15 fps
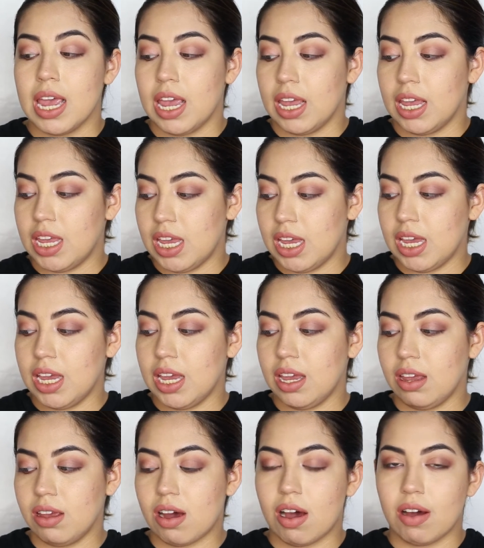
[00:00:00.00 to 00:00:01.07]

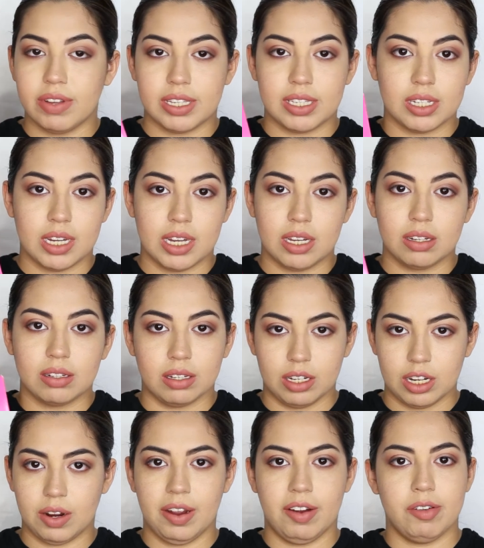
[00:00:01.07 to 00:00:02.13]
he obviously,
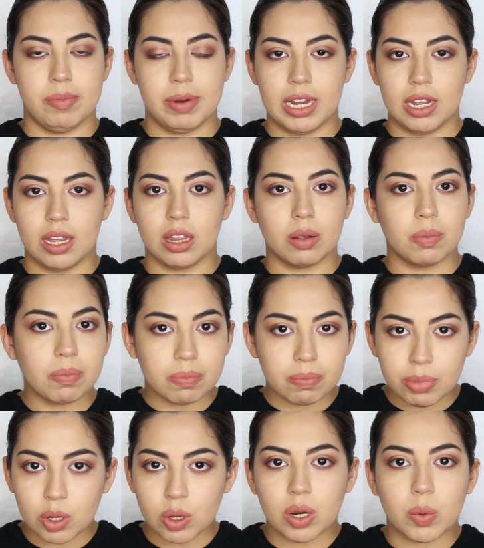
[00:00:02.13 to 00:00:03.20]
everybody in the
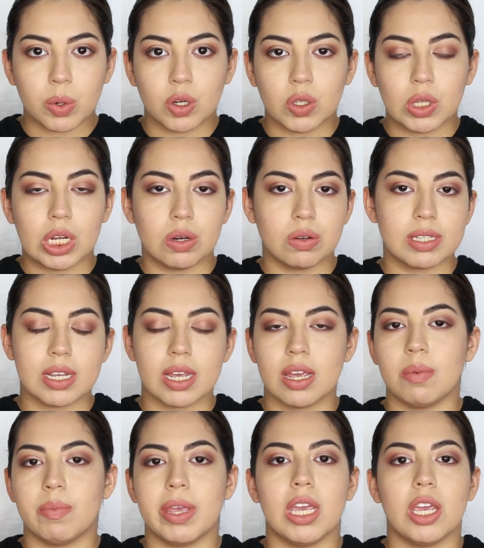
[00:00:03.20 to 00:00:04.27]
beauty world knows
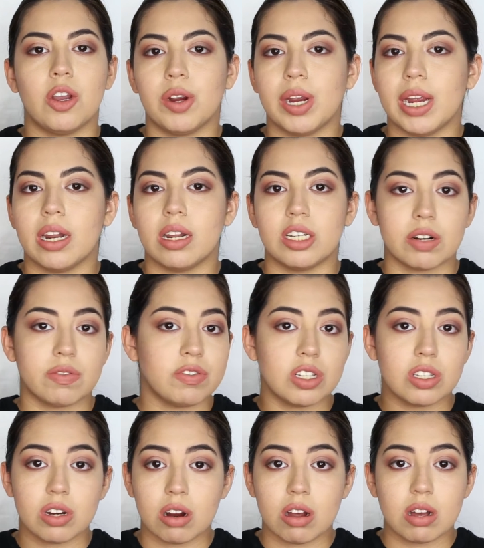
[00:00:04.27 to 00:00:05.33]
him. He created Jeffree
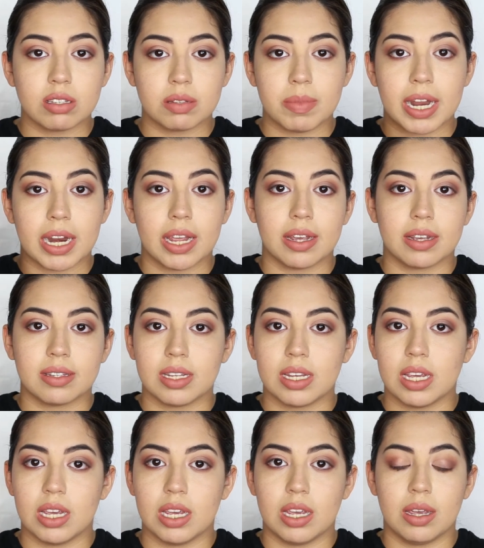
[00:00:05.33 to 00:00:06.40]
Star Cosmetics.
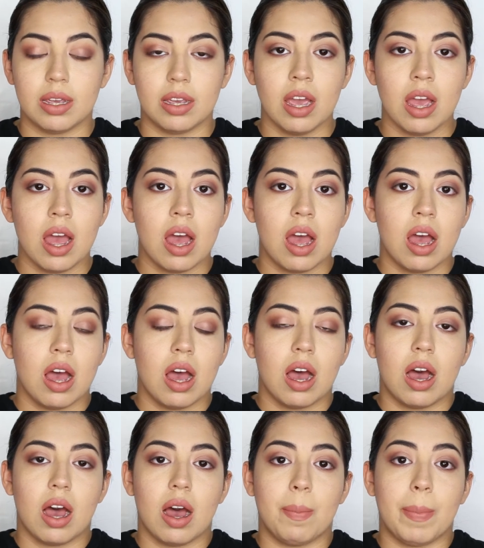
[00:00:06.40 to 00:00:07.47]
He
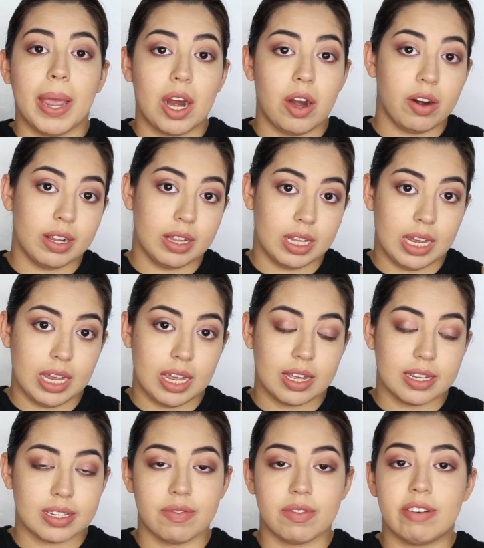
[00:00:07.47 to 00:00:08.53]
apparently,
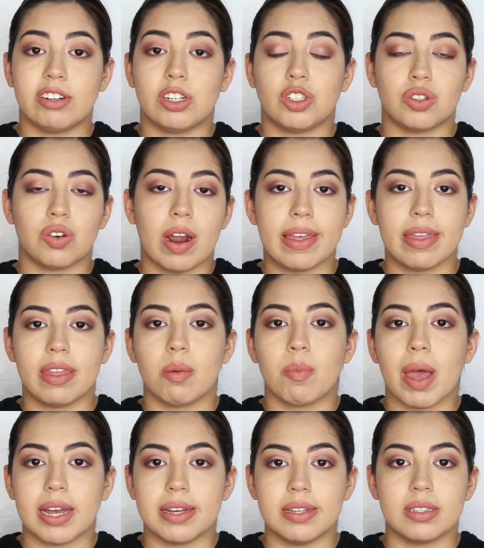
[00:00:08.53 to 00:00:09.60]
because I've never tried them,
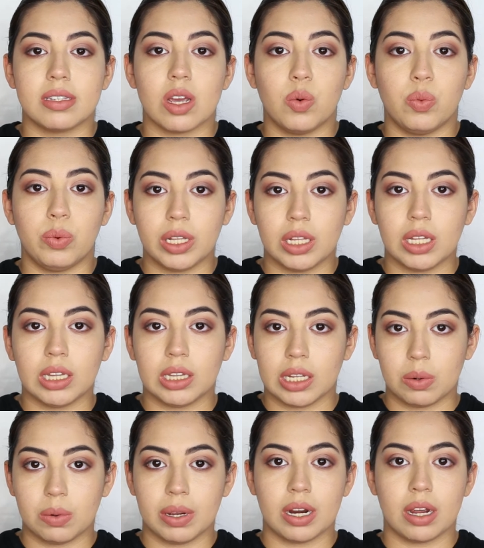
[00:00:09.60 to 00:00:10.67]
has really
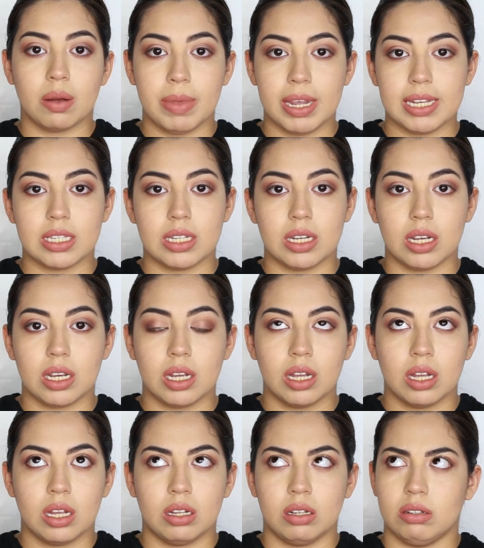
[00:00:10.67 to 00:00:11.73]
amazing
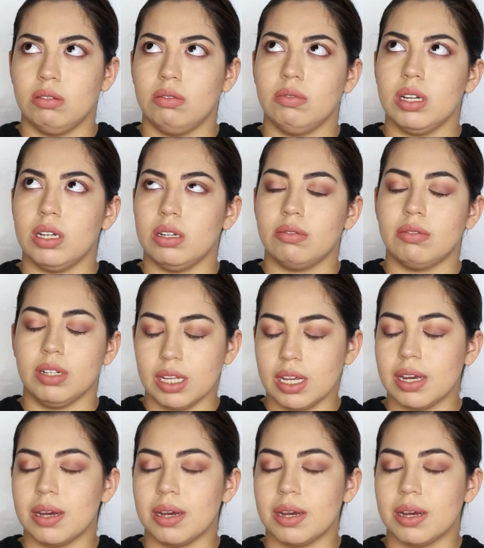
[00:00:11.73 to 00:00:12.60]
liquid